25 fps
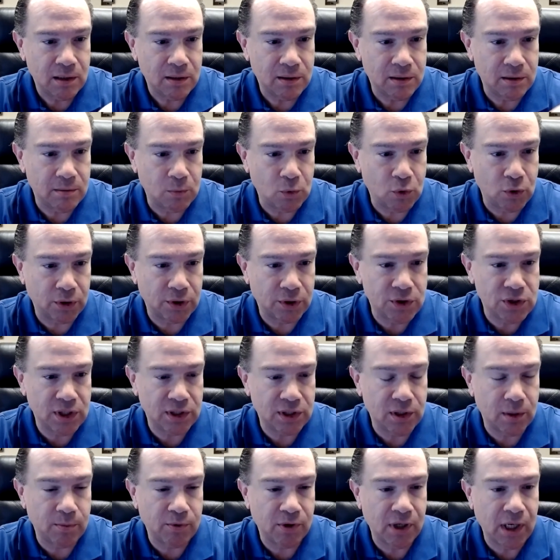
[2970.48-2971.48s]
the mortgage on
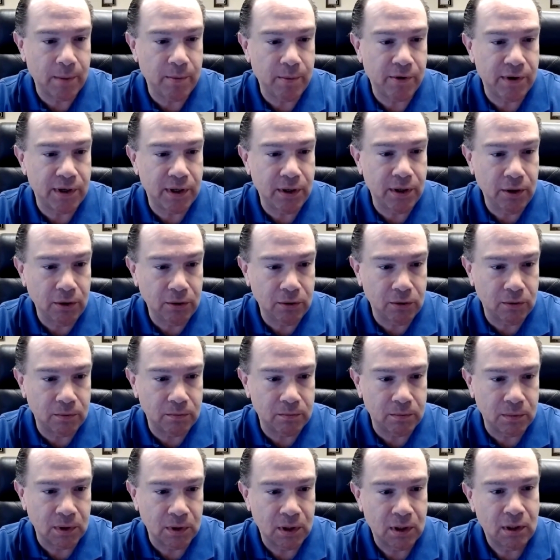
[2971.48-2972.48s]
their primary
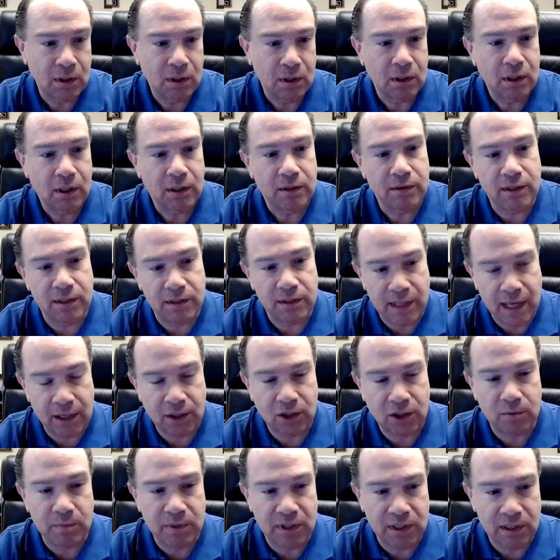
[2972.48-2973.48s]
home, then that
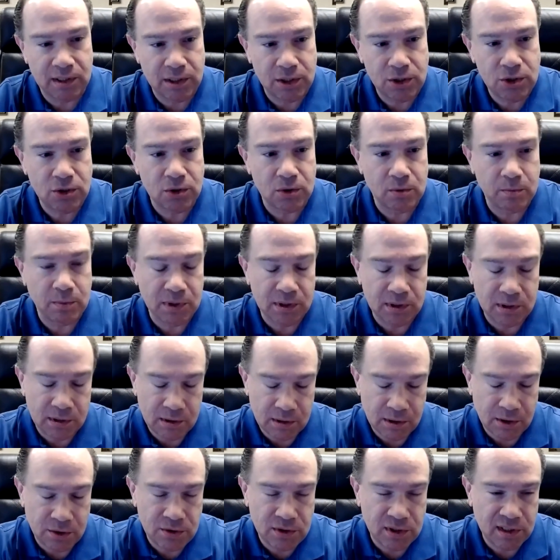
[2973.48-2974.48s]
could be an issue. But
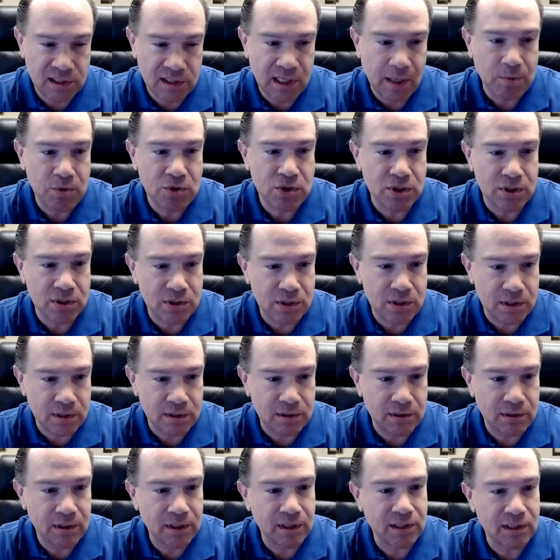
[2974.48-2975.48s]
there's exceptions
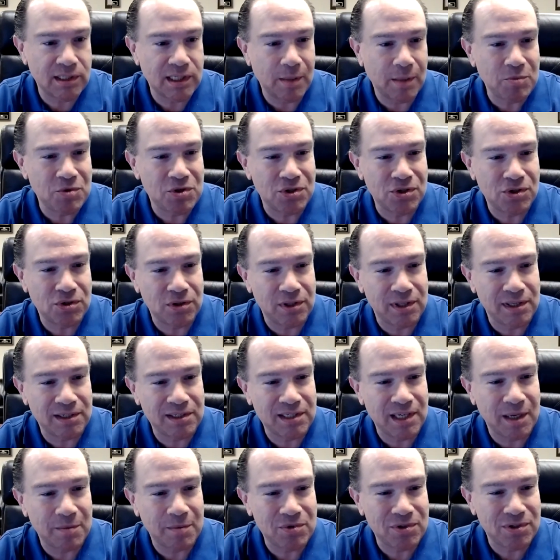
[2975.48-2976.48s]
and exceptions to the
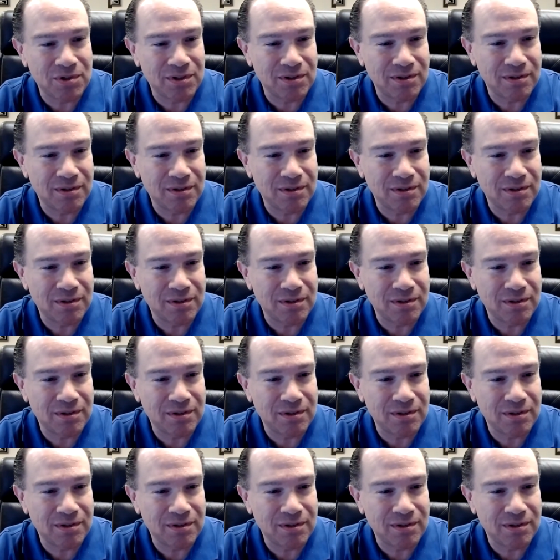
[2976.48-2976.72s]
exceptions.